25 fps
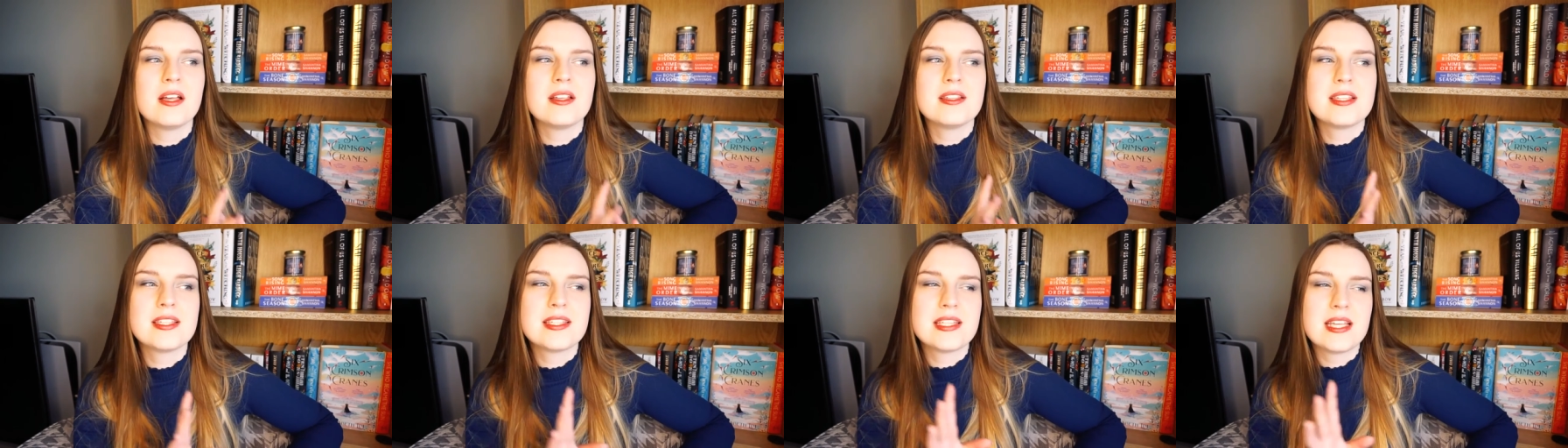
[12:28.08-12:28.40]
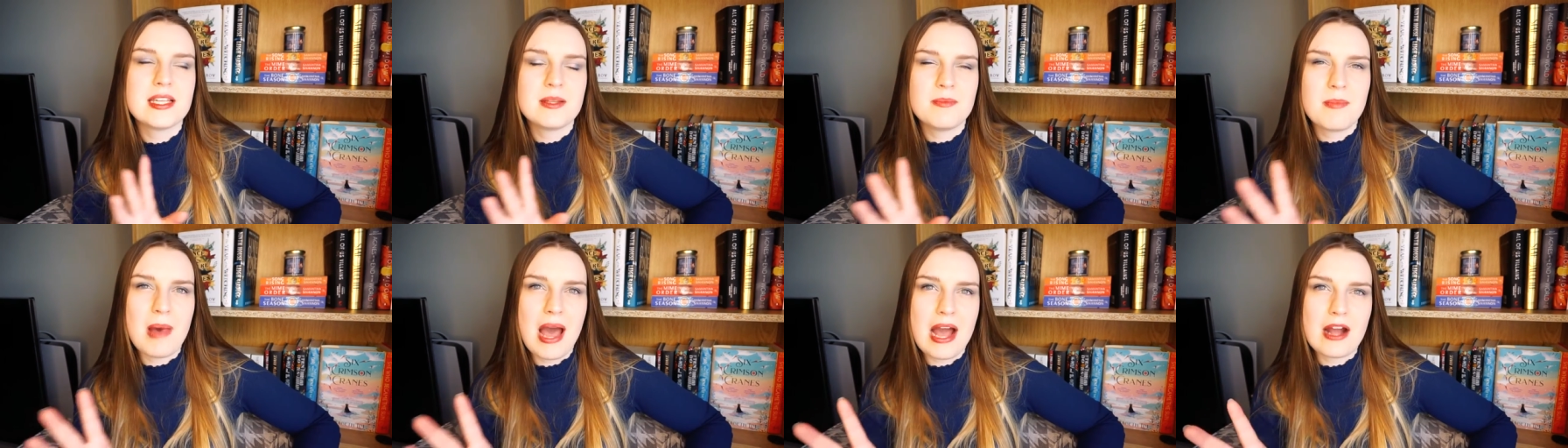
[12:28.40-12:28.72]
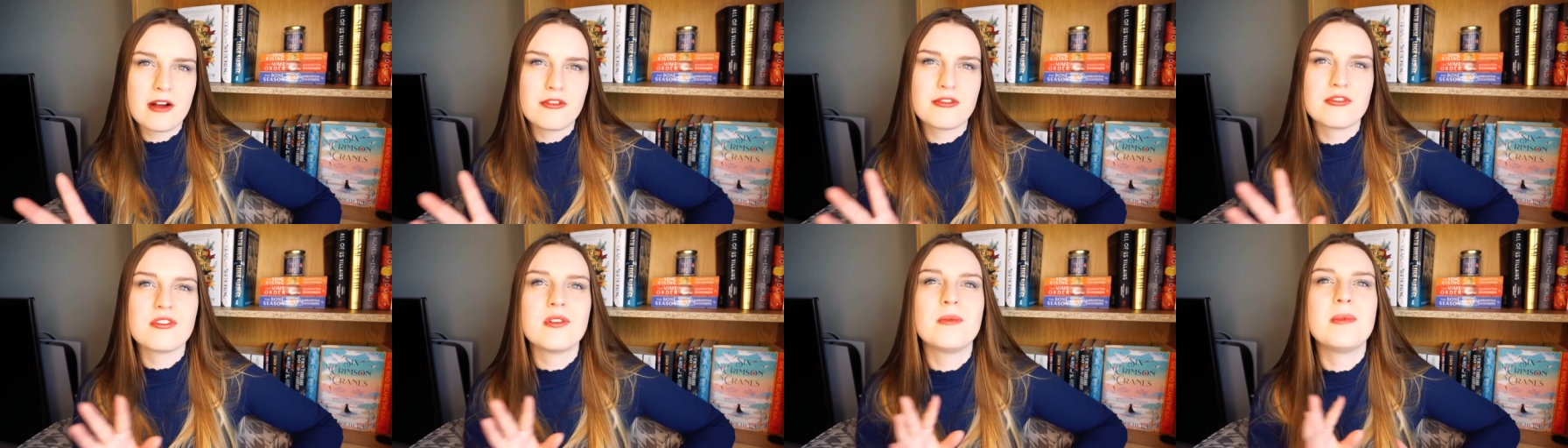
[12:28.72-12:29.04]
sit
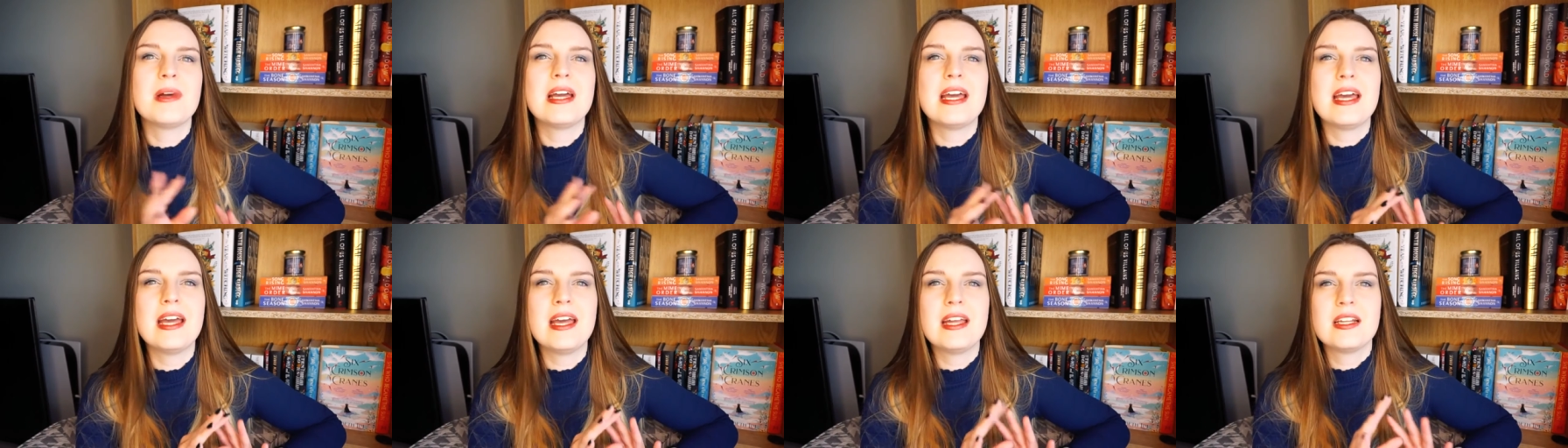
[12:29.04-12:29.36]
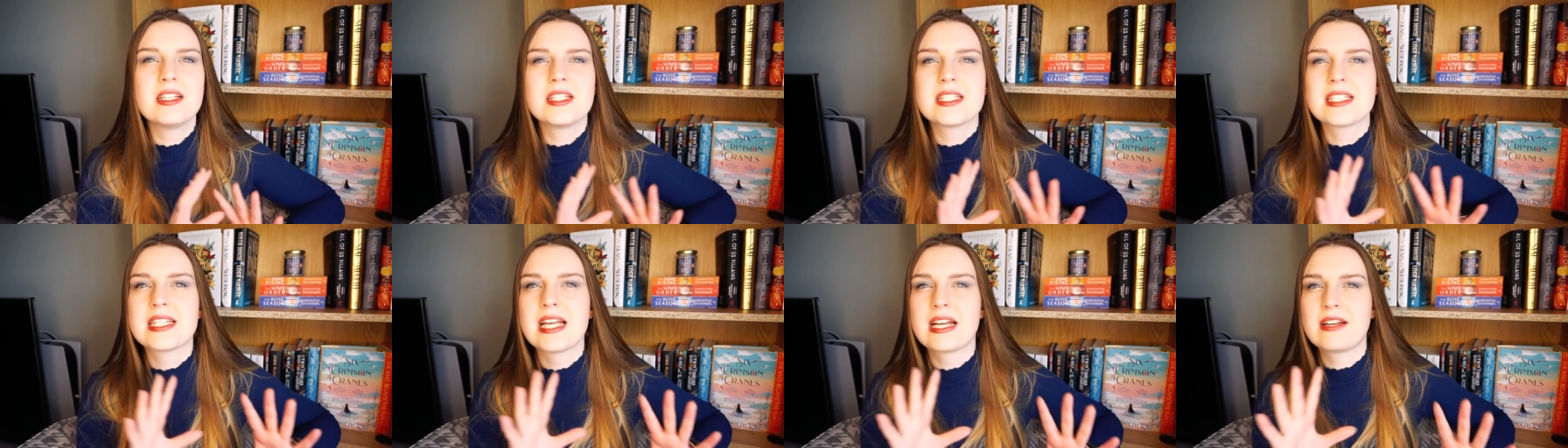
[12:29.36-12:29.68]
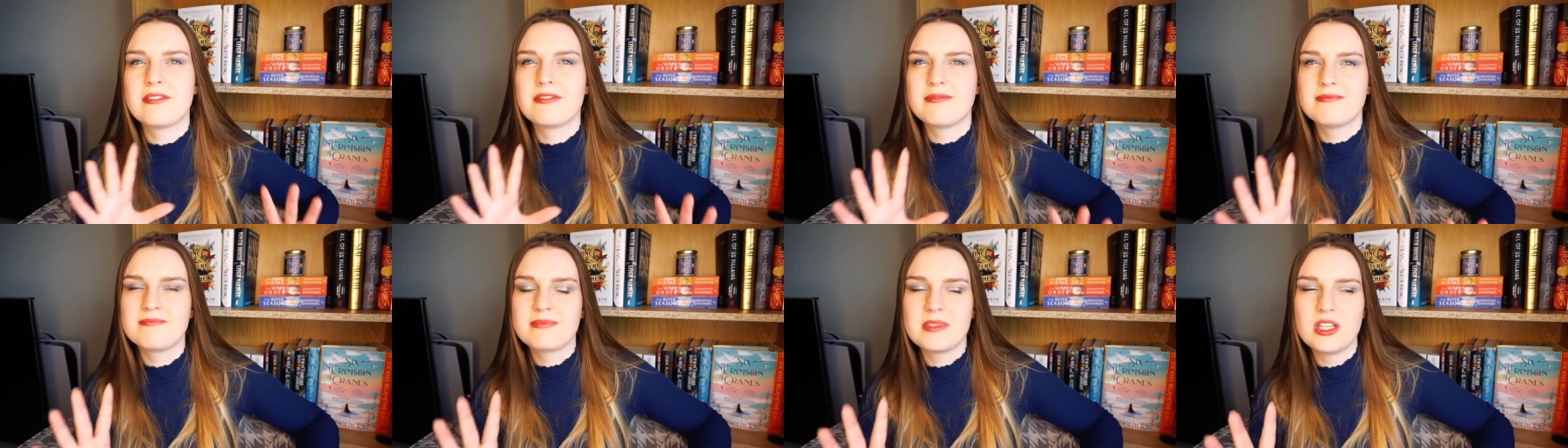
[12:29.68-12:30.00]
back from it and just
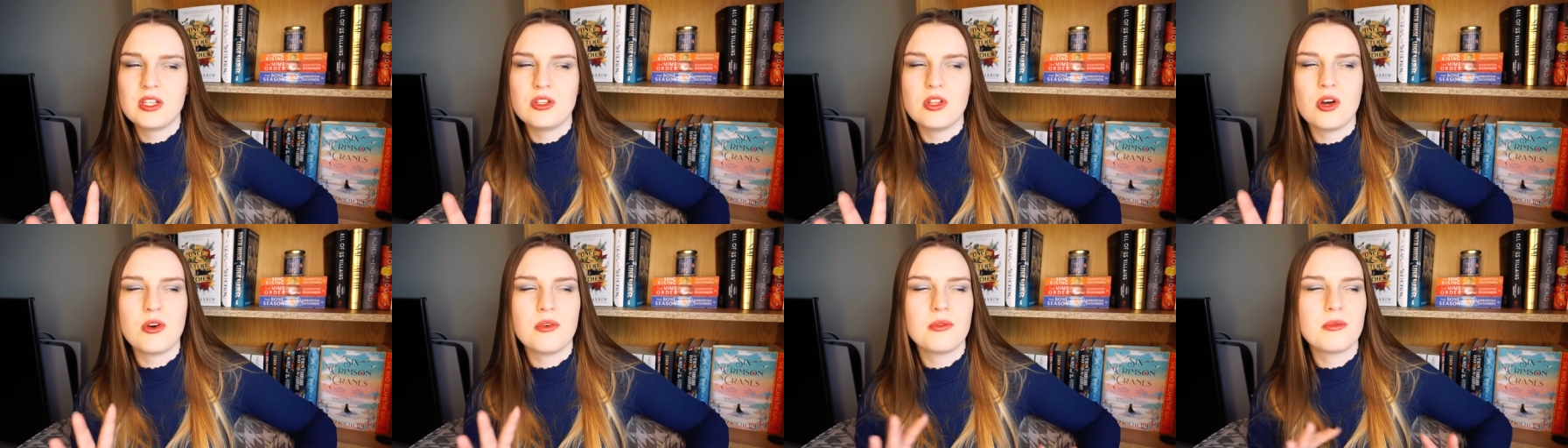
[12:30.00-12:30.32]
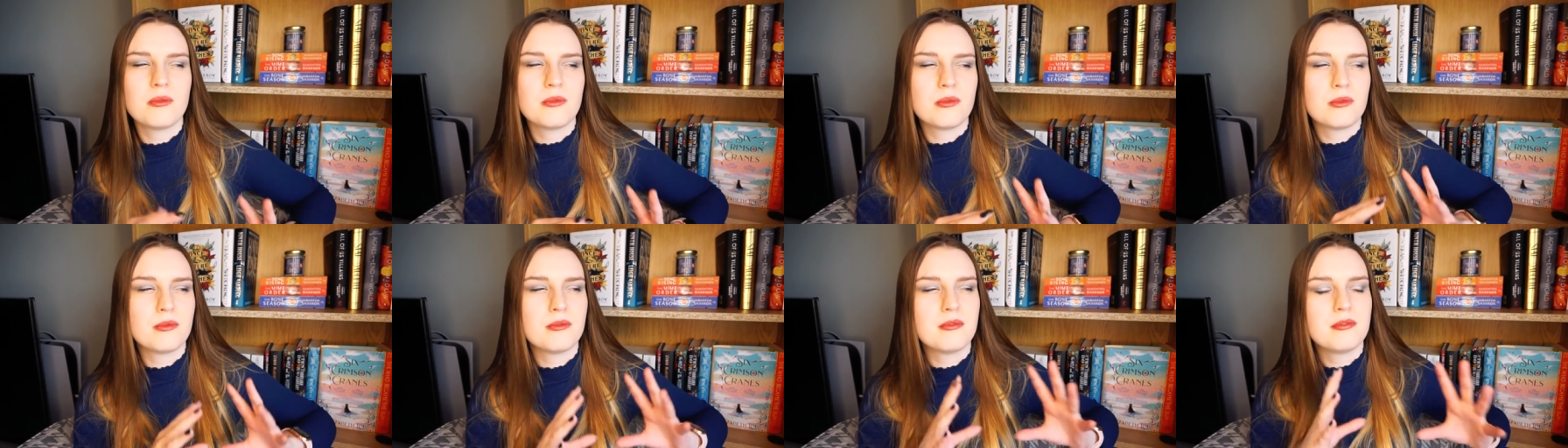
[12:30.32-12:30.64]
like, you know,